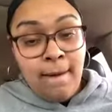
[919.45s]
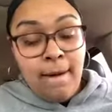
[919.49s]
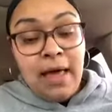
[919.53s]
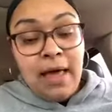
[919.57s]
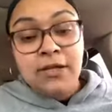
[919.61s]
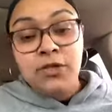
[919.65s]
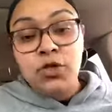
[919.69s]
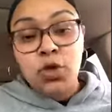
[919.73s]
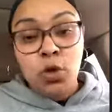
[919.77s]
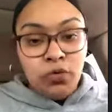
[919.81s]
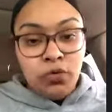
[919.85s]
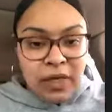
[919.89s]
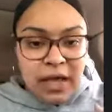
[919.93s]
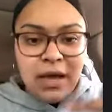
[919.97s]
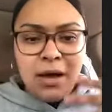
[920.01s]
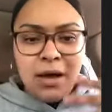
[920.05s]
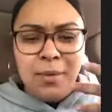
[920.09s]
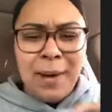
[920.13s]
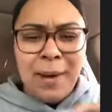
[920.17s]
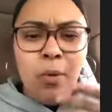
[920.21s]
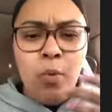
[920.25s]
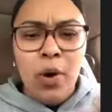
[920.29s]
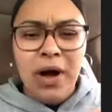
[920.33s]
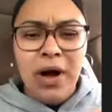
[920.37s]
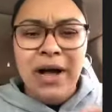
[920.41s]
And so think
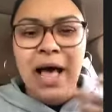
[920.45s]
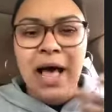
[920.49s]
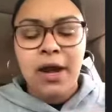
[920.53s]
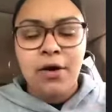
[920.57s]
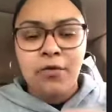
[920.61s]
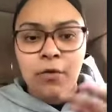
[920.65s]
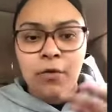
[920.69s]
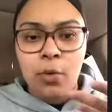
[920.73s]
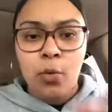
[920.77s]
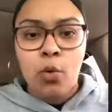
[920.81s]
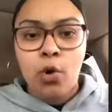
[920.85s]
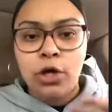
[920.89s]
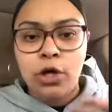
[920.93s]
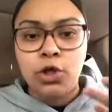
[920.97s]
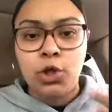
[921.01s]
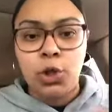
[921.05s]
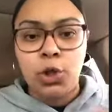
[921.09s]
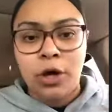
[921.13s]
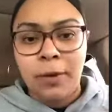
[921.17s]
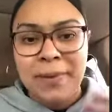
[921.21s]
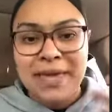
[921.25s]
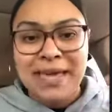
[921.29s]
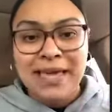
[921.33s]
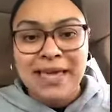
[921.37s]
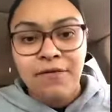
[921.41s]
about what kind of rewards you
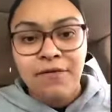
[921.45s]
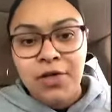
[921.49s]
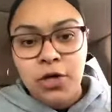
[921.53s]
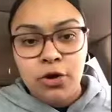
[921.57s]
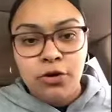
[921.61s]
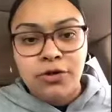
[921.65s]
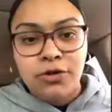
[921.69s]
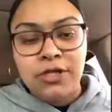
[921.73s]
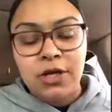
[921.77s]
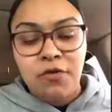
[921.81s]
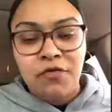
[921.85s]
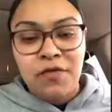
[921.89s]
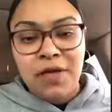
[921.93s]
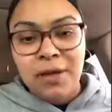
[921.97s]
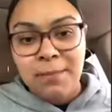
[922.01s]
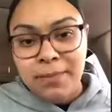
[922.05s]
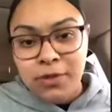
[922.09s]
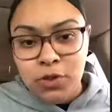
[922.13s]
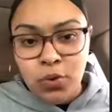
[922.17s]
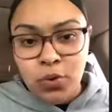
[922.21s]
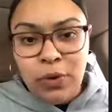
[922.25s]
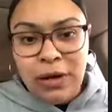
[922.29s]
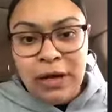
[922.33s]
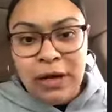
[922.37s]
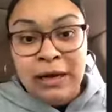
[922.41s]
could be giving yourself in
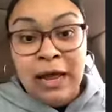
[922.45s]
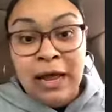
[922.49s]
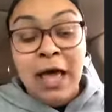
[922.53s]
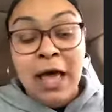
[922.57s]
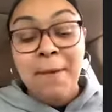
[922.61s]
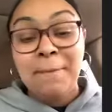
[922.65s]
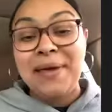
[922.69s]
between.